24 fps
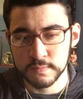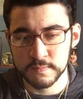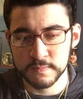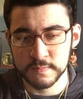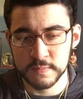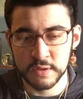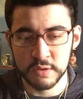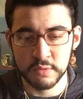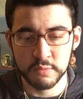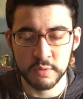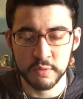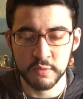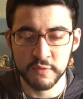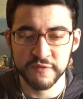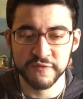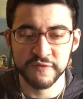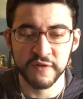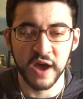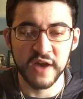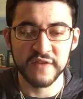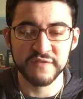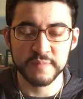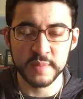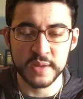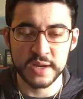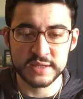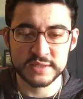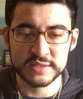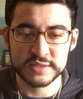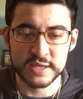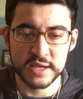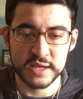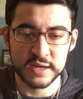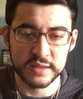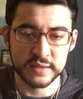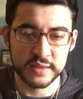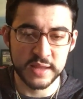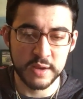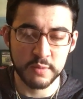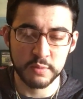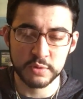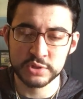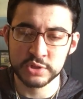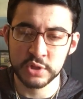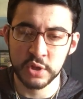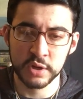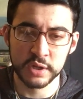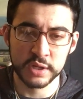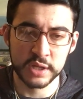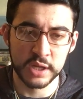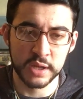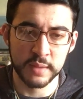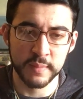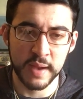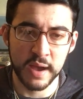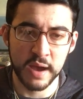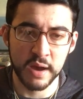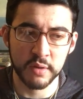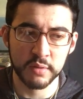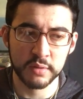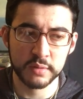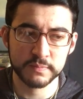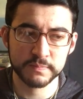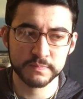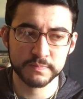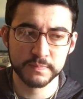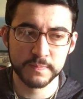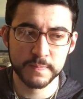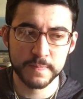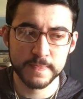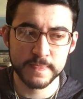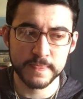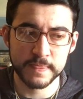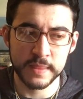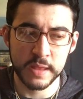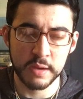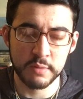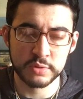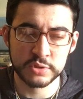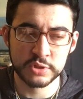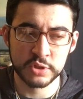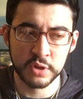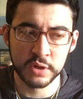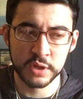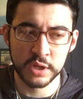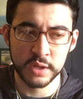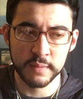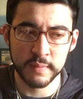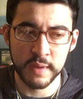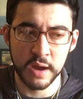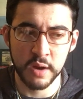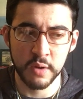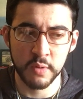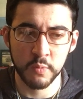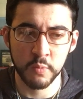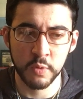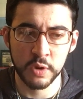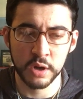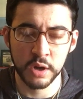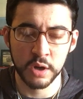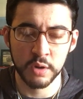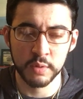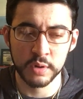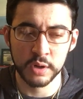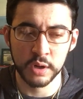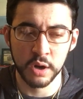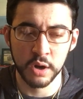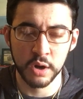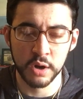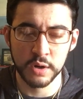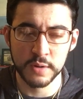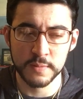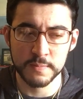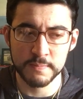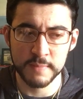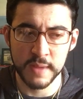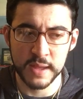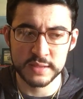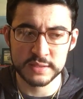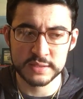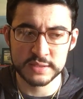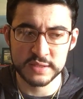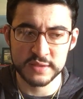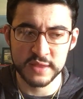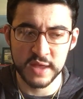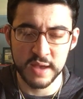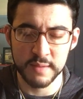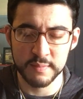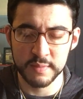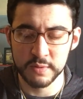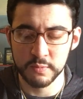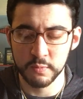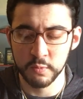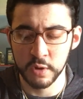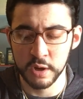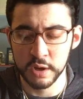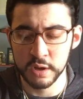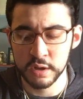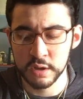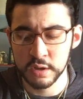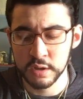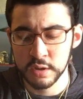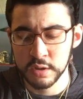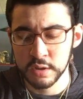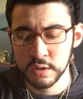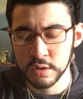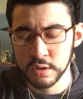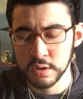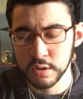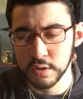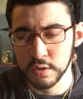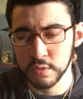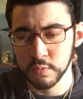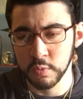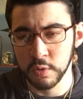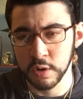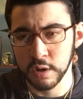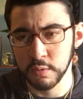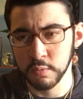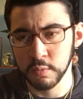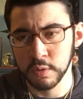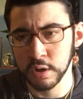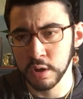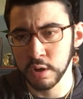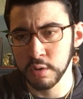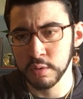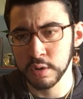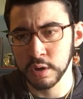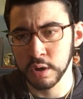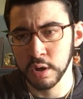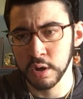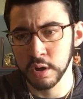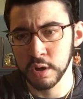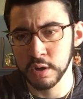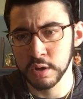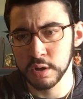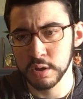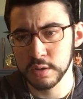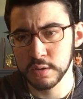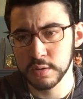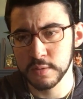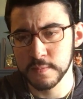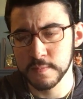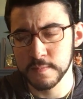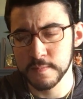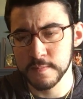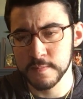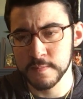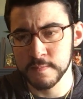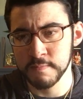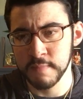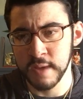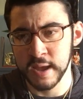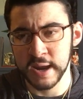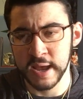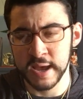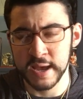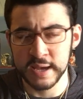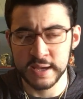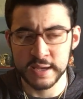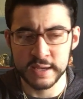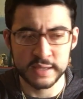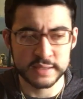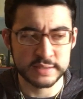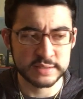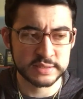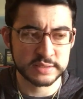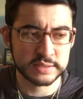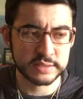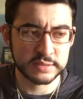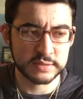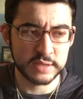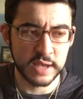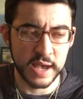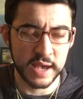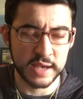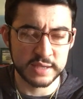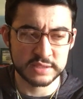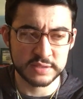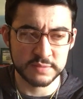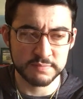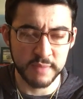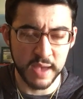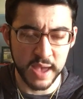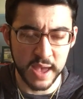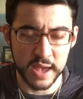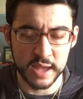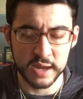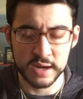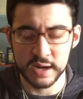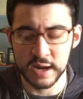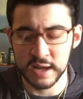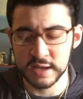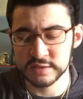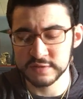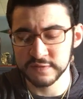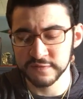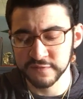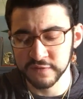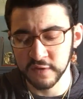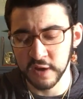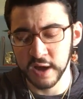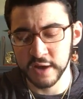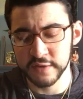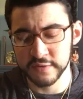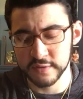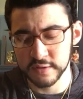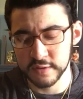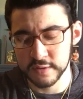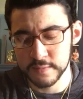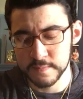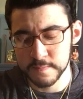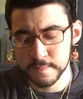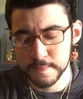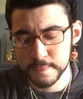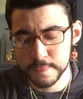You know, we were 5 minutes in, and they were talking about what Owen Hart meant to them, and what Owen Hart meant as a man and as a father.